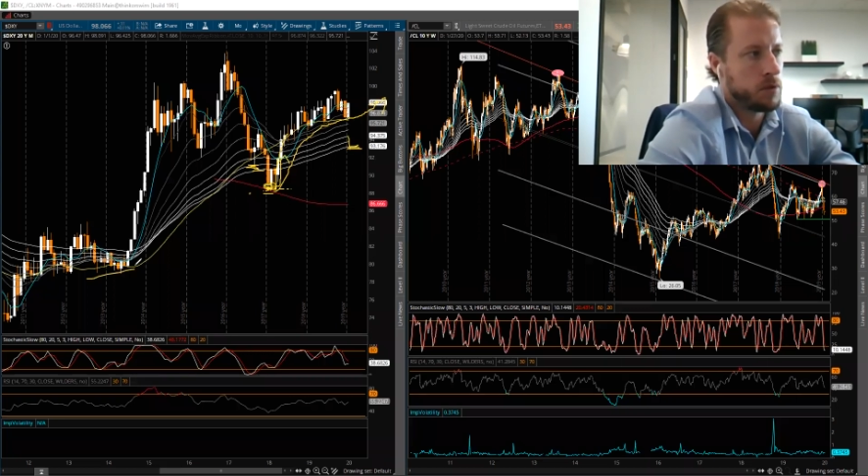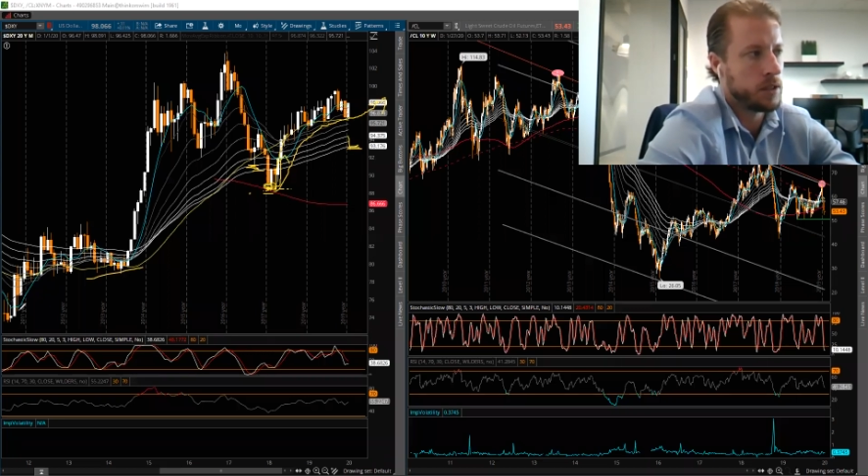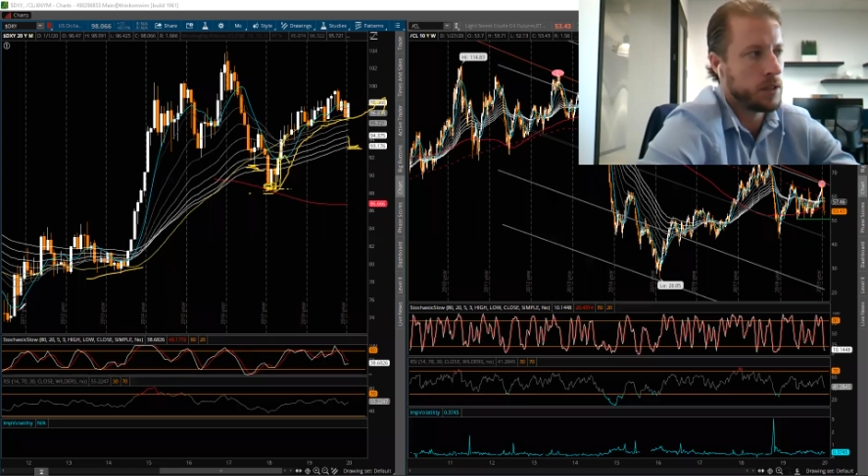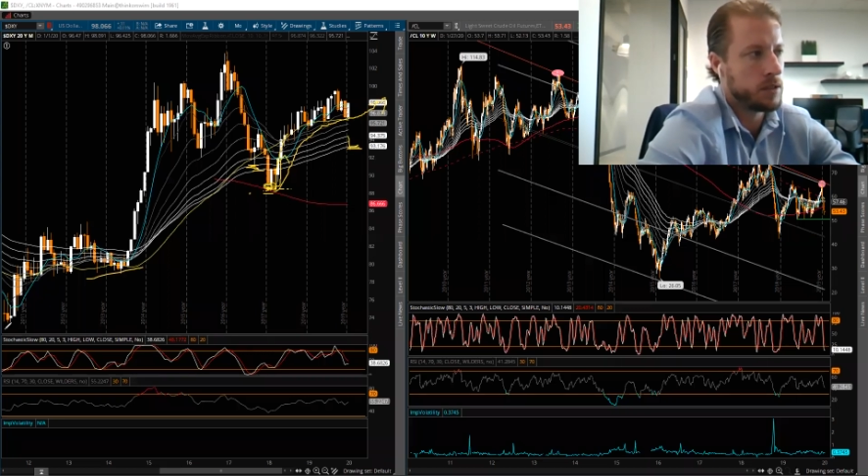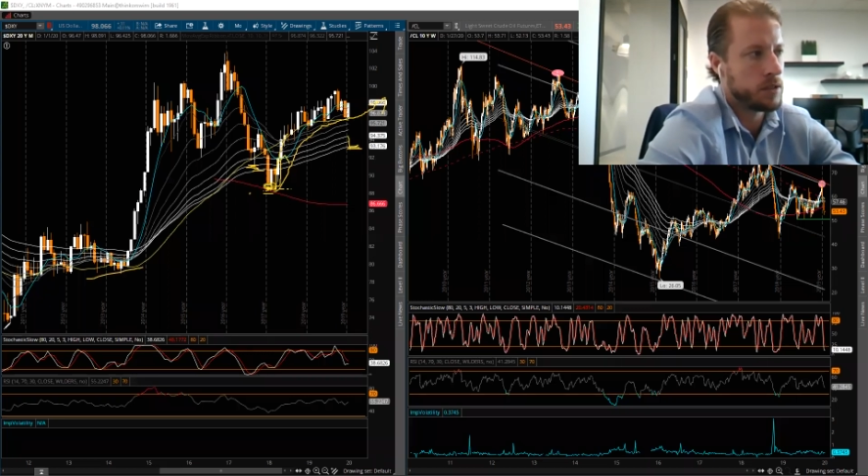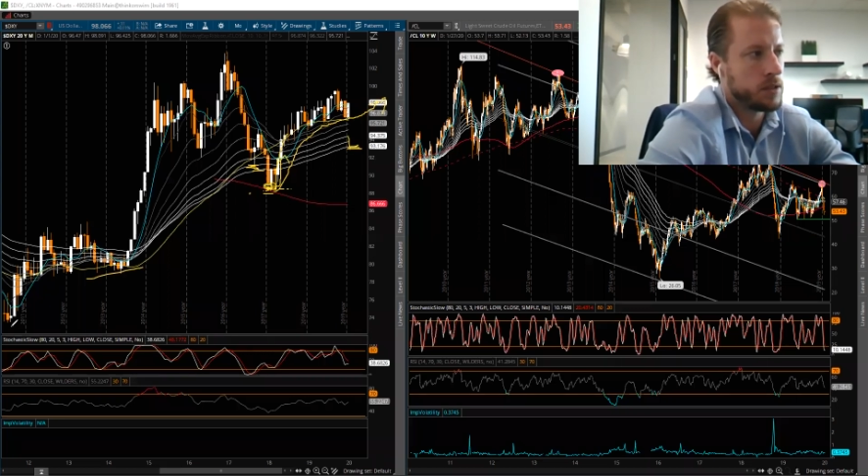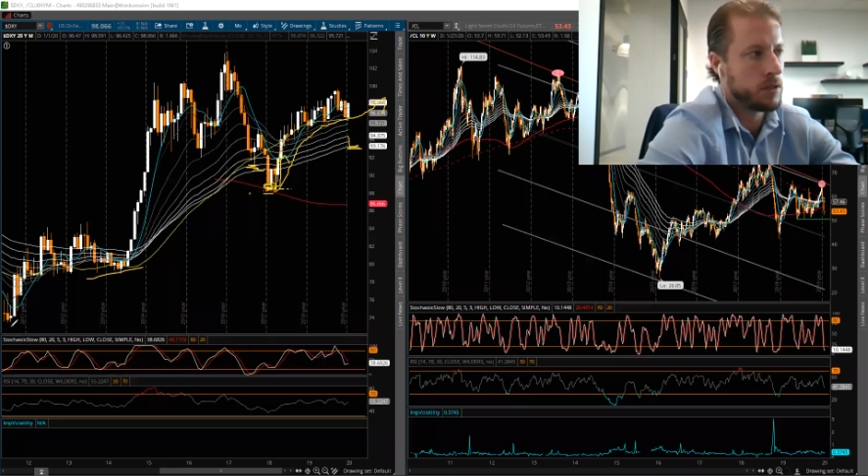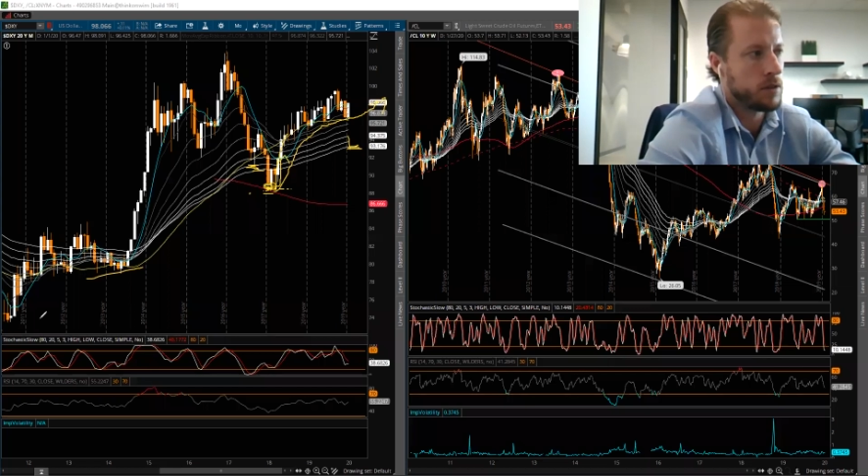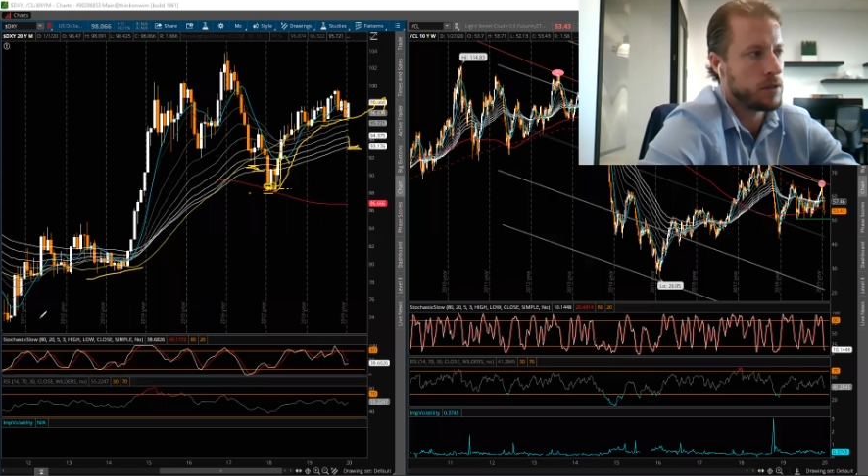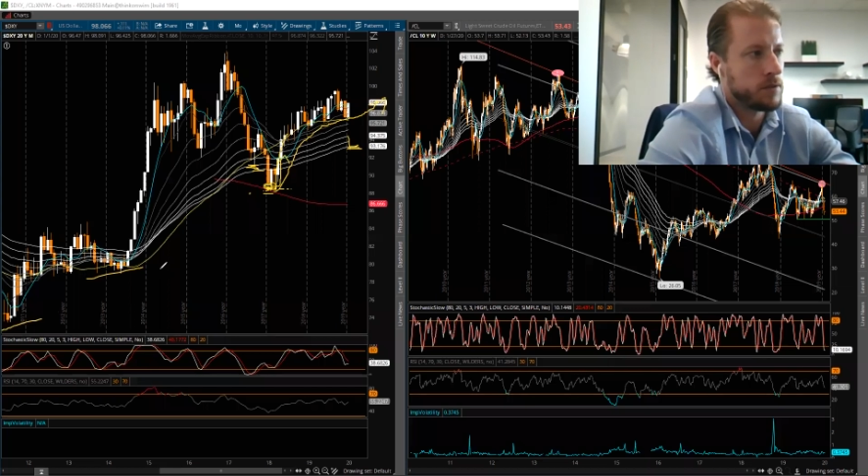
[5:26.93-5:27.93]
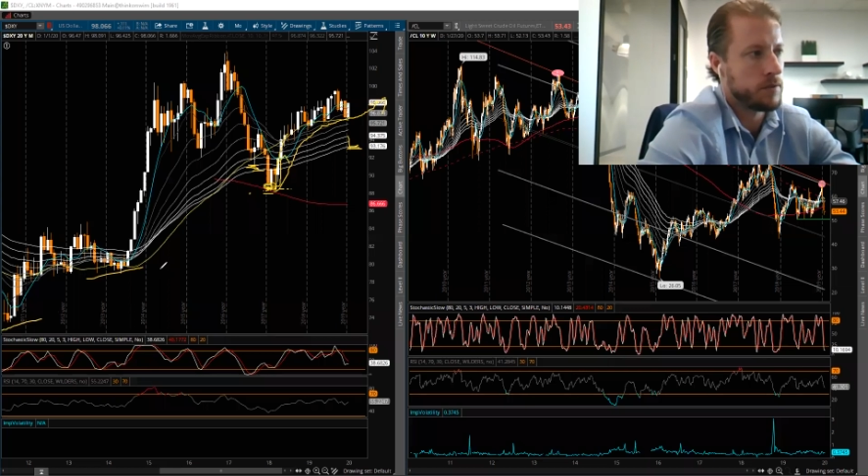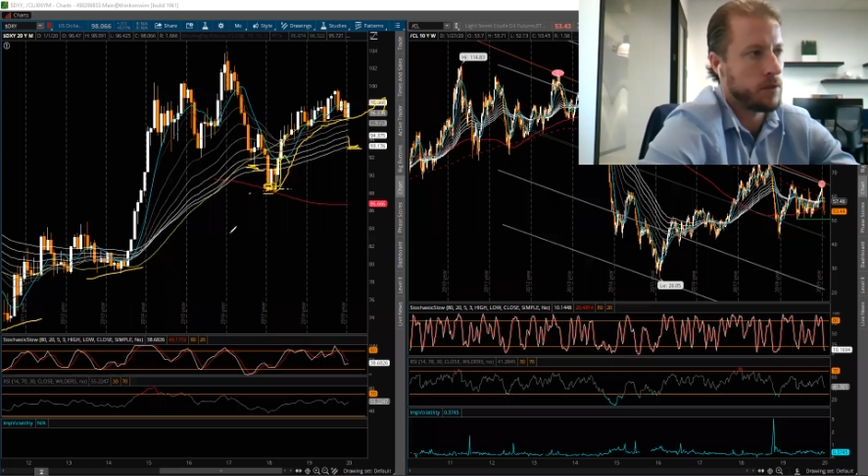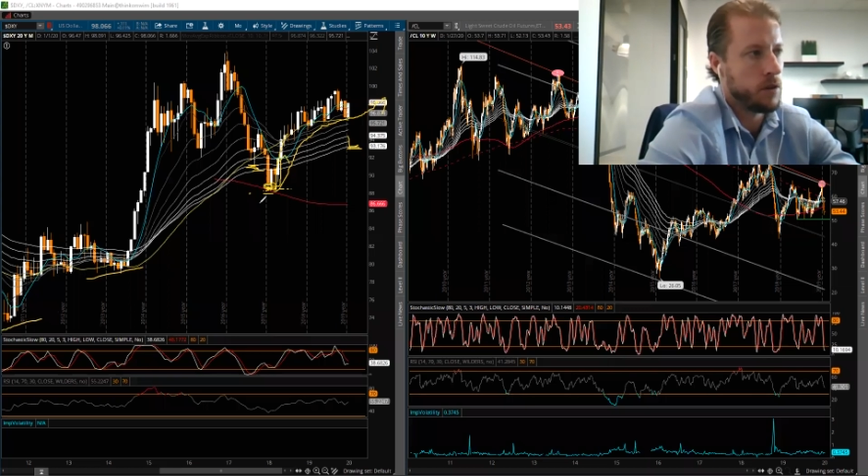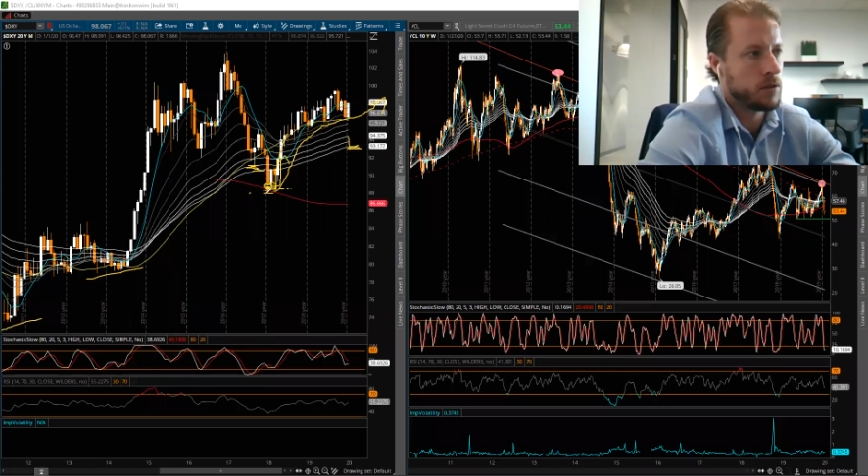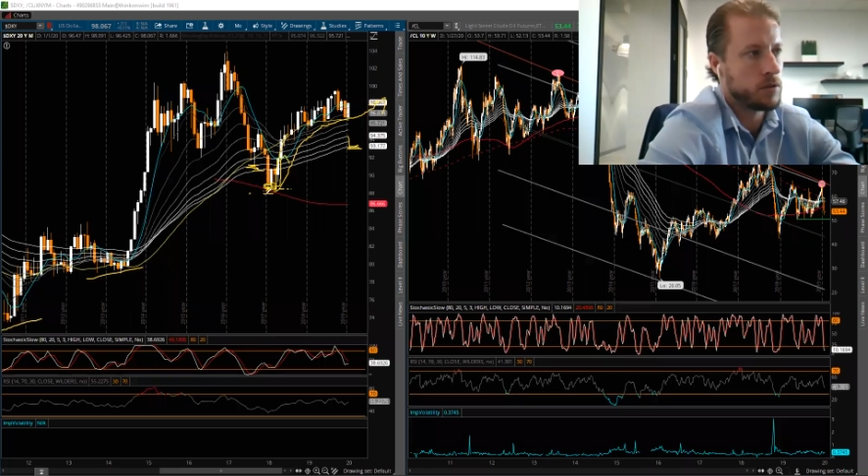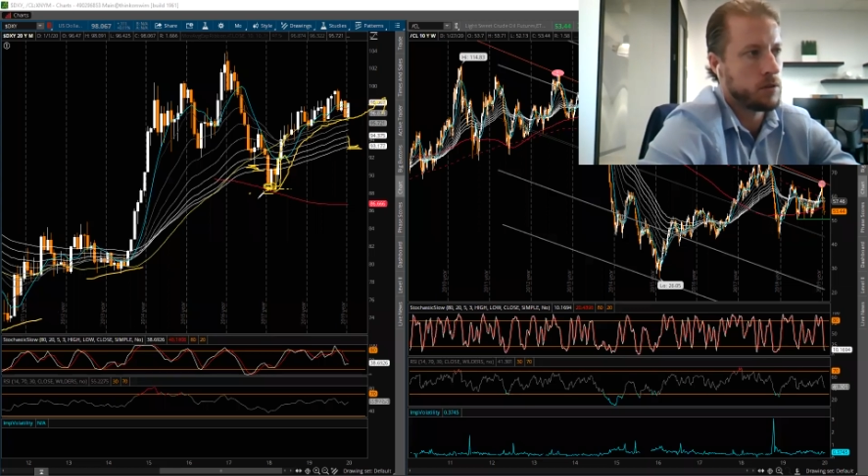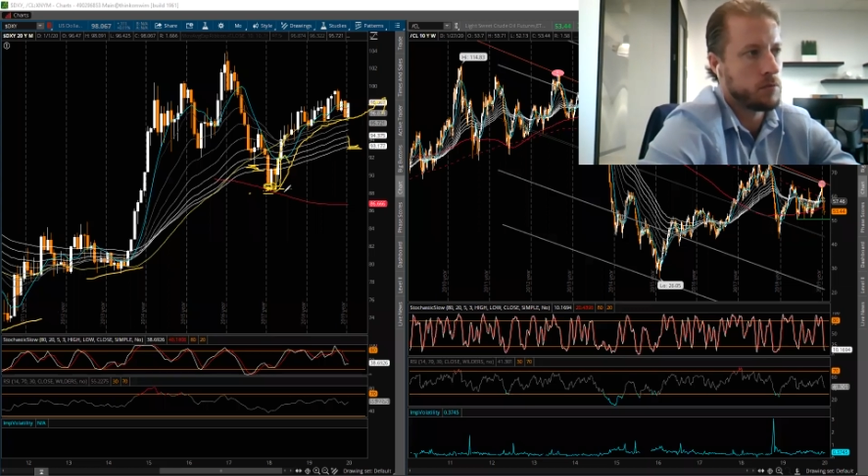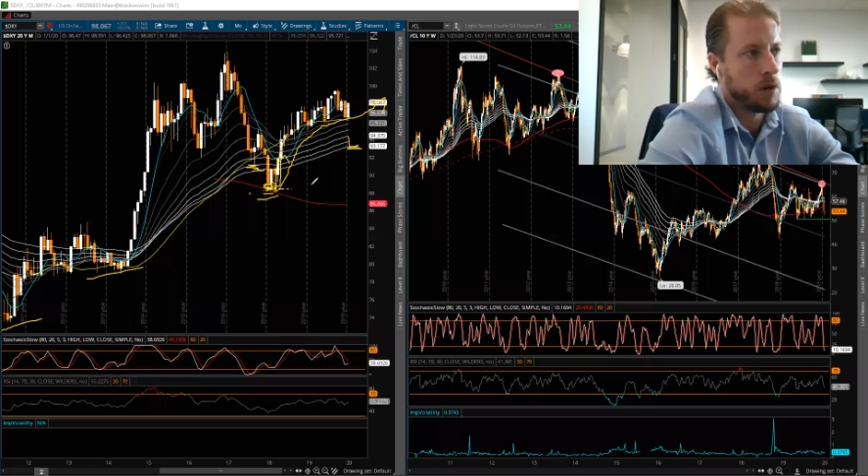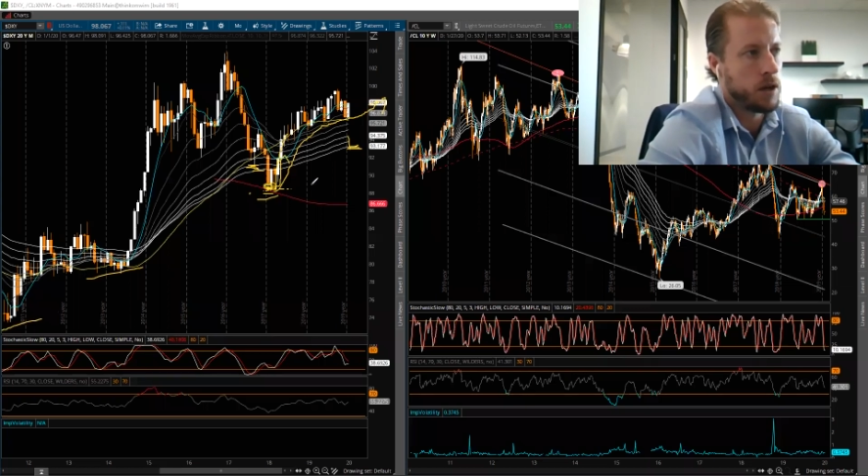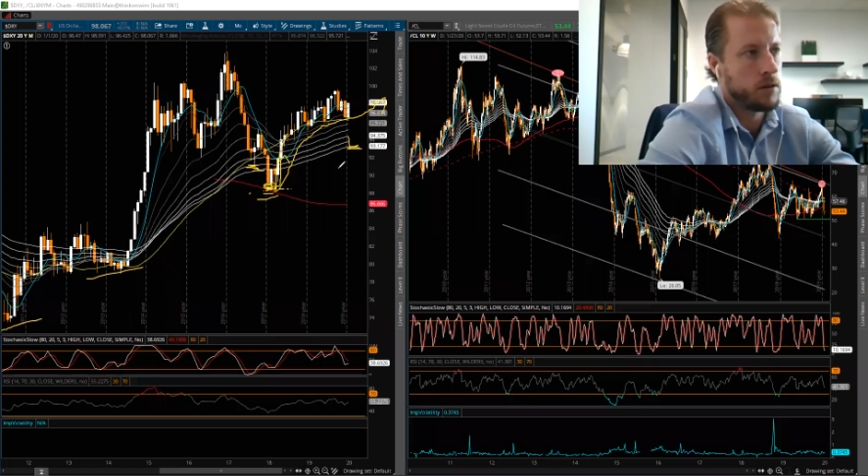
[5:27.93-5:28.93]
putting in a series of
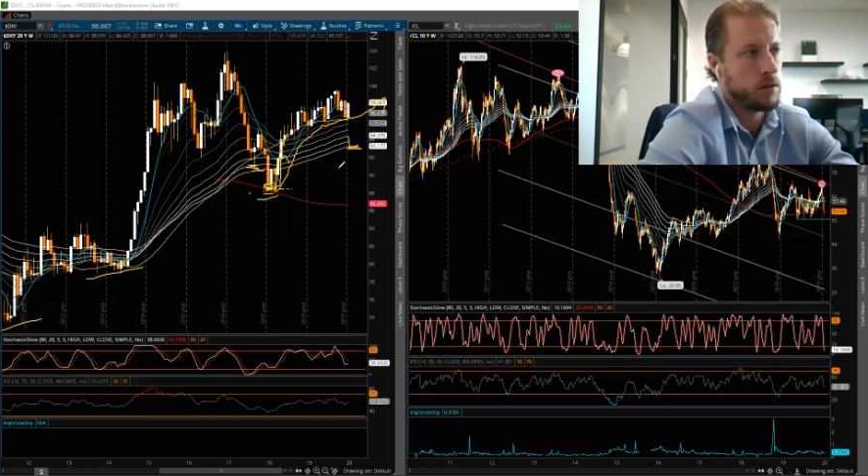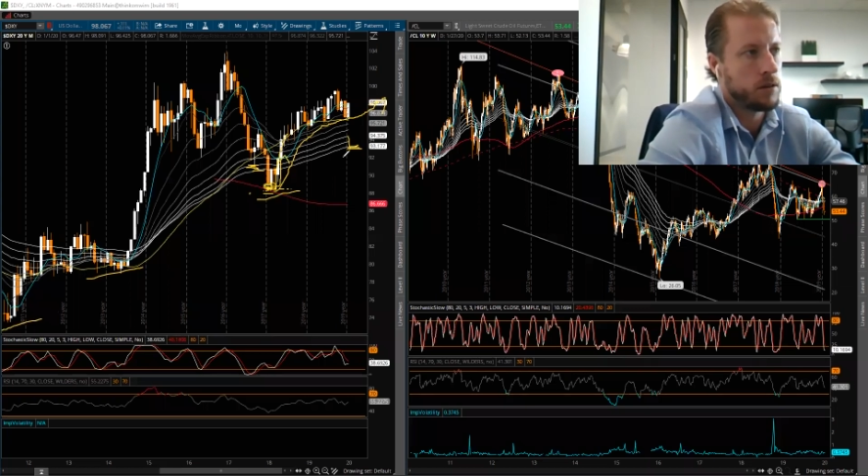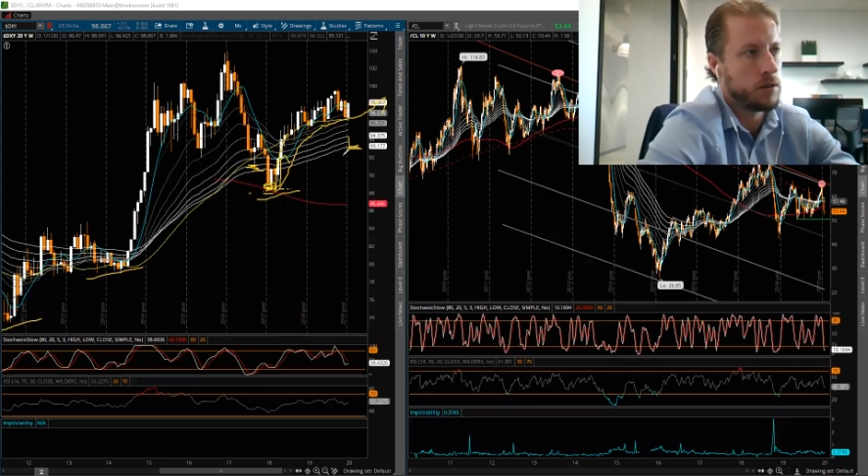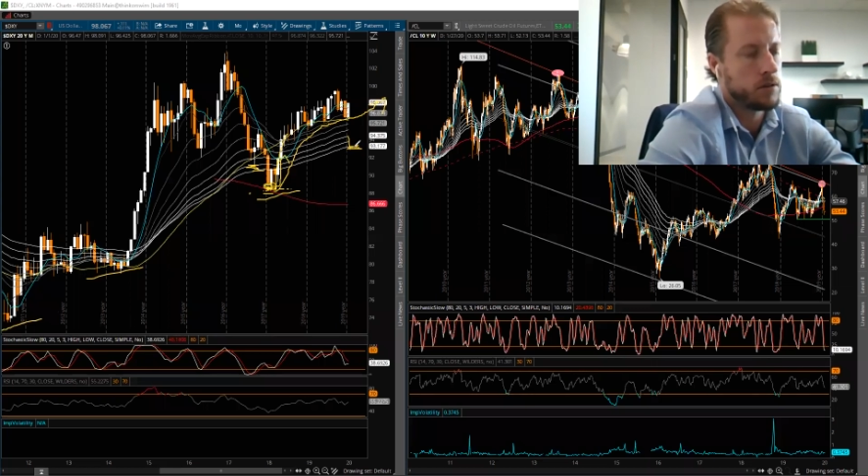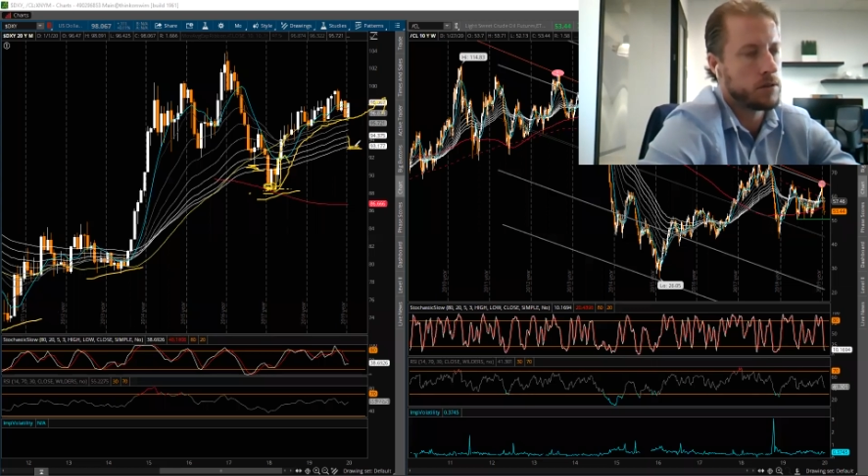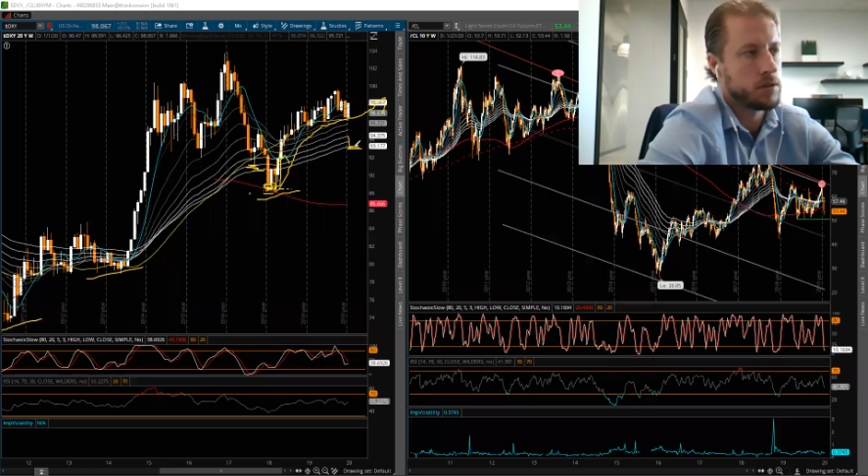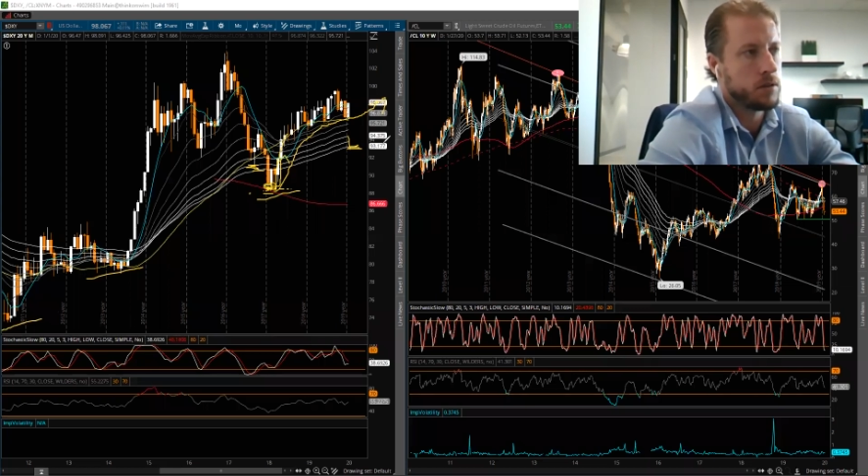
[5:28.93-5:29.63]
long-term higher lows.